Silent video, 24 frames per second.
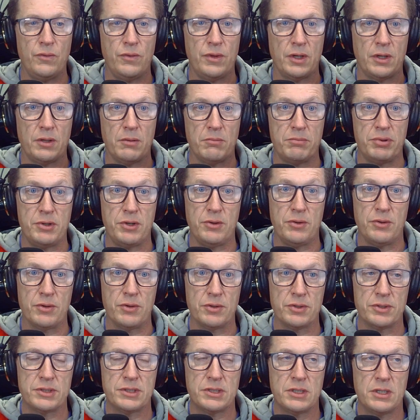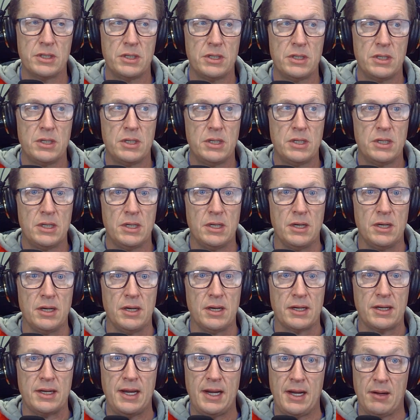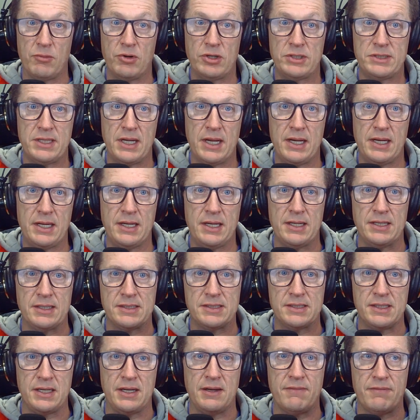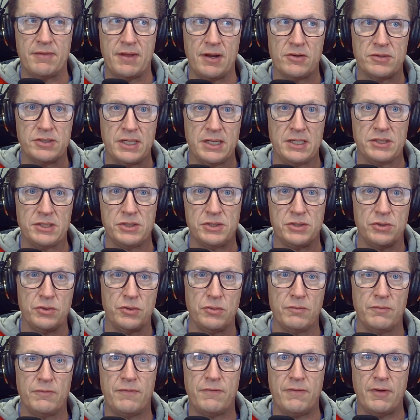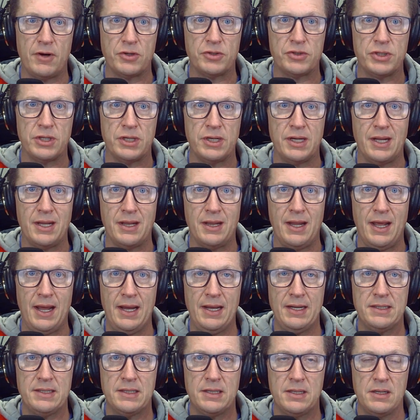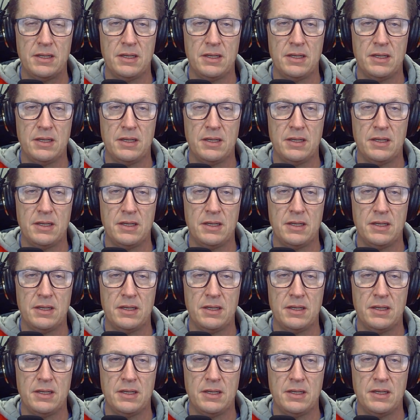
the computer's camera setting and see if there's a zoom function in that.